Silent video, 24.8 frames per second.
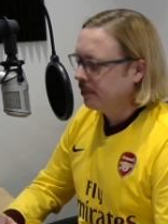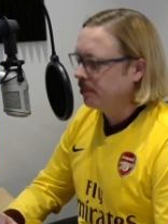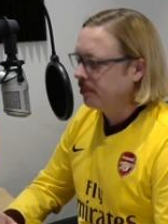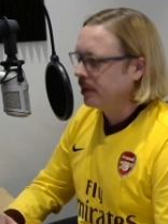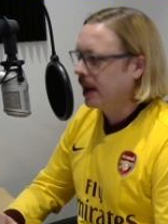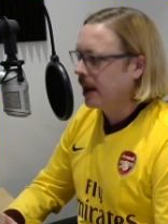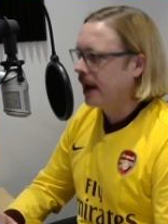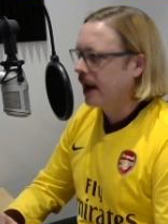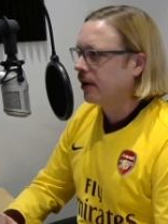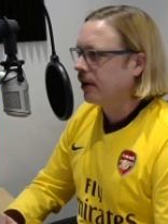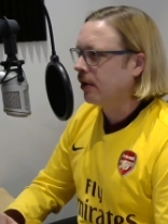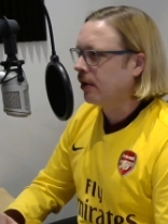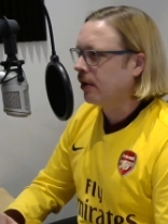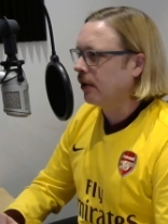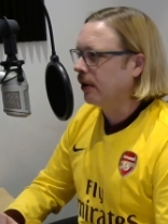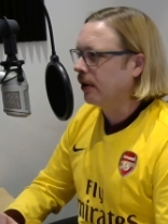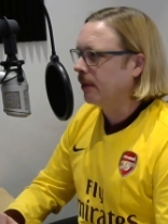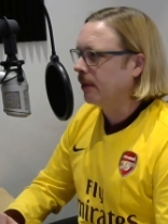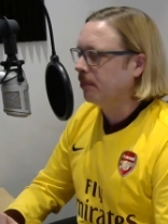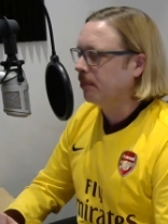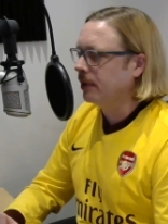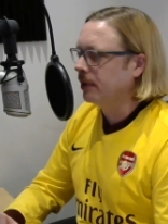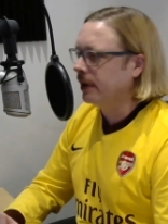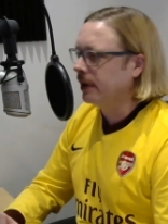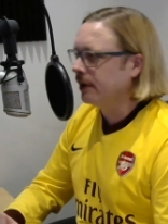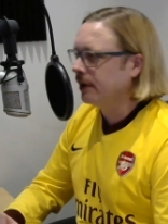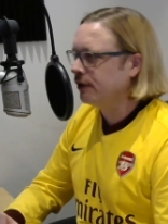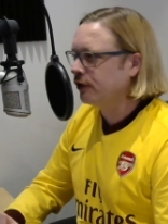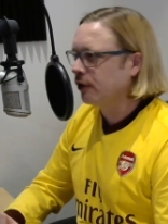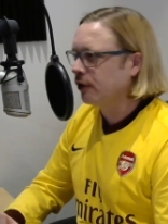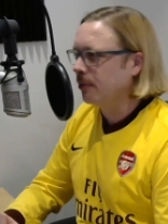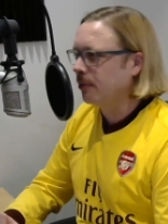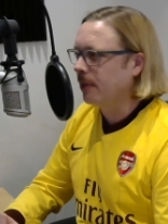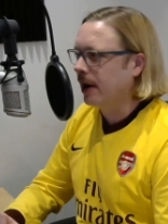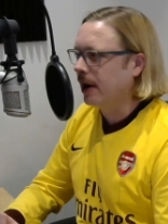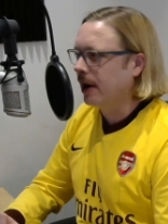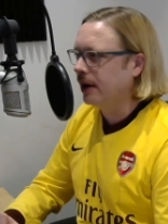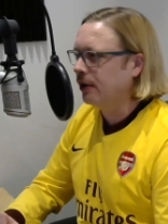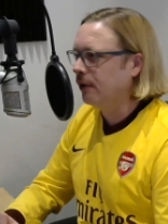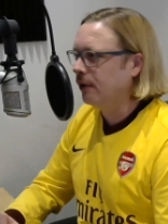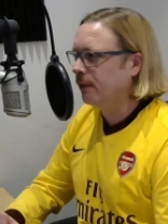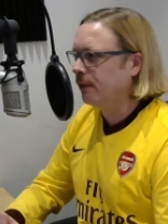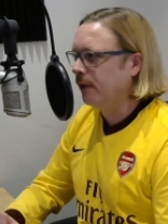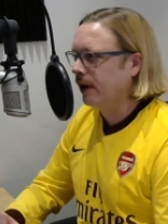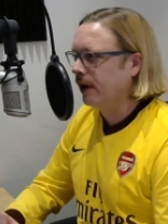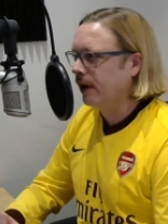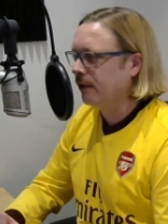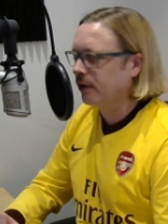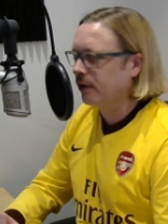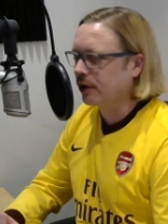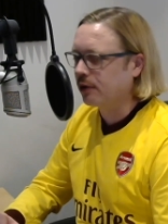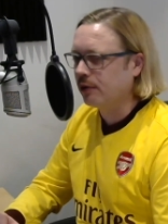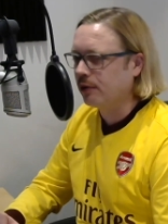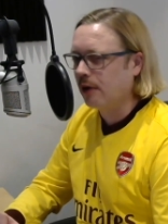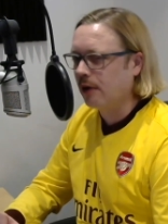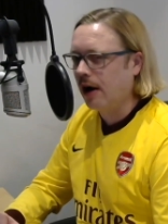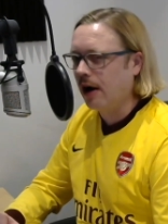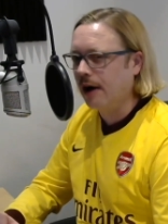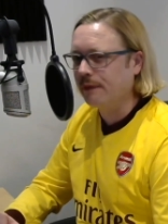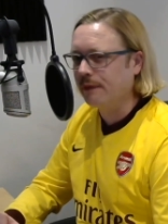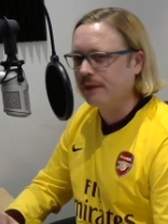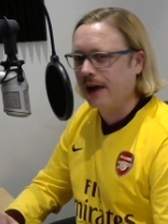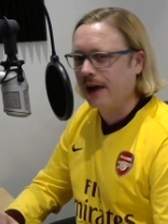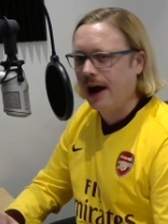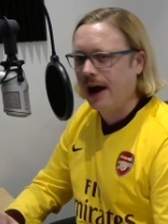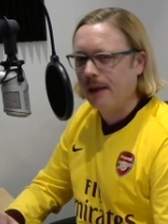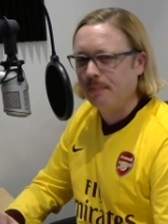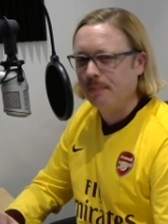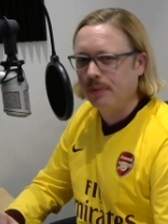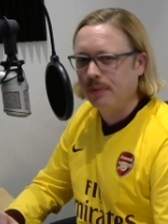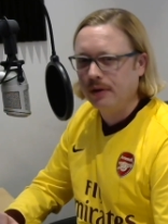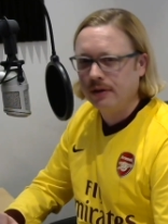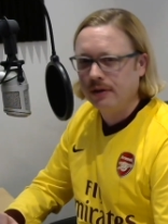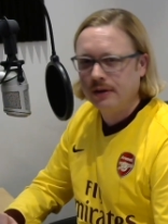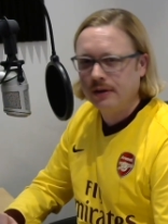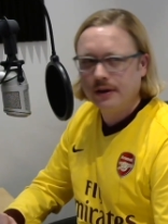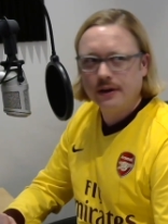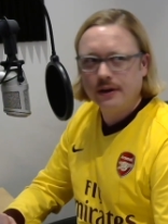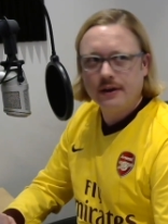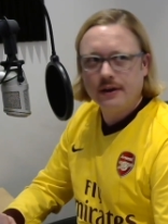blackcurrant bliss, or my new favorite, croft apple.